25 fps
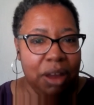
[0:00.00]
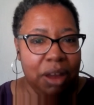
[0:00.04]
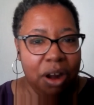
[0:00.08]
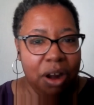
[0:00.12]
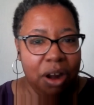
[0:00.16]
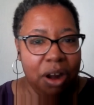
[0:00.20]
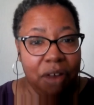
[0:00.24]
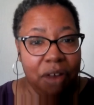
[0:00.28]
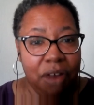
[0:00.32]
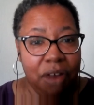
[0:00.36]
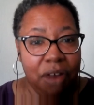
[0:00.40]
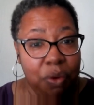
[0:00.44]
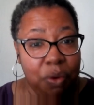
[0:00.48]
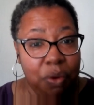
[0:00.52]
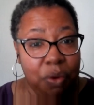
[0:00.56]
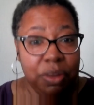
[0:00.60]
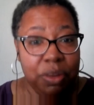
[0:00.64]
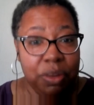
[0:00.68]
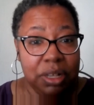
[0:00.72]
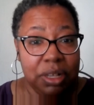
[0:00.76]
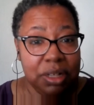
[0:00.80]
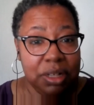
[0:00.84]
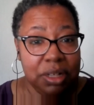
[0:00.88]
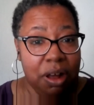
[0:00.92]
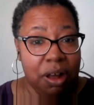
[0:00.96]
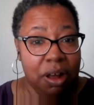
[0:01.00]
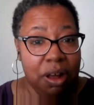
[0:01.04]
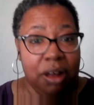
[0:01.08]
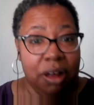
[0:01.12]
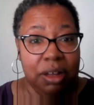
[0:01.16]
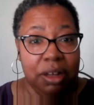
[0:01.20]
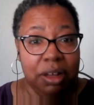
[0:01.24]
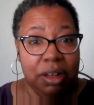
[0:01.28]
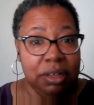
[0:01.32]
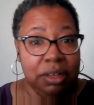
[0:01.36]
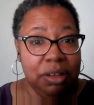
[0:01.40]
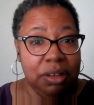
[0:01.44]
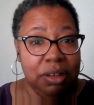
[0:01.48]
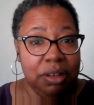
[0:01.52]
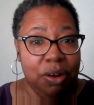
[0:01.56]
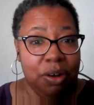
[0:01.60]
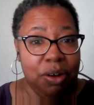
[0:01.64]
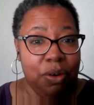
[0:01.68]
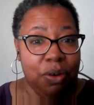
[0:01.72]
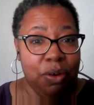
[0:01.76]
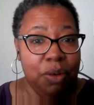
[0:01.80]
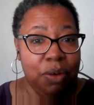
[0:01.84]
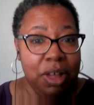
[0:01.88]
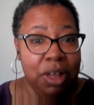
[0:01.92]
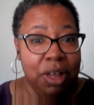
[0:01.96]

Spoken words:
and our focus on, you know,